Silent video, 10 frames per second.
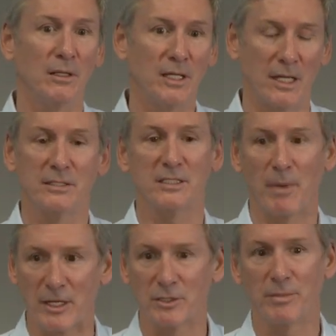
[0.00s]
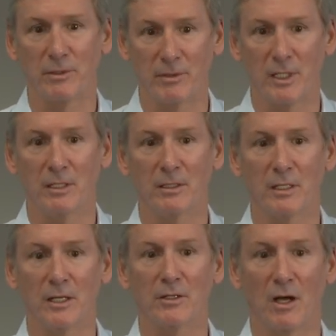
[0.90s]
get dispatchability
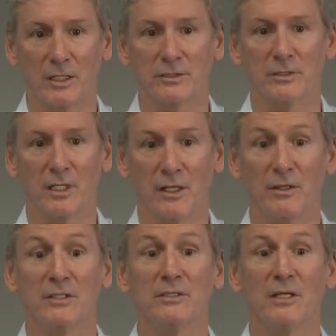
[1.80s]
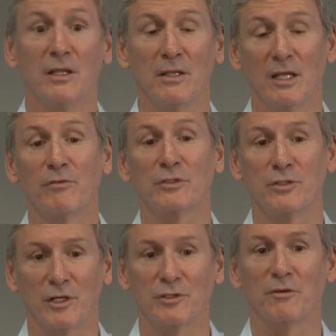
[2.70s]
and cost in, this, in the
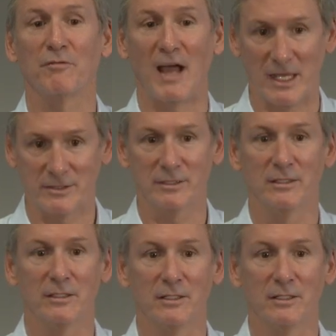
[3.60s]
infrastructure fast.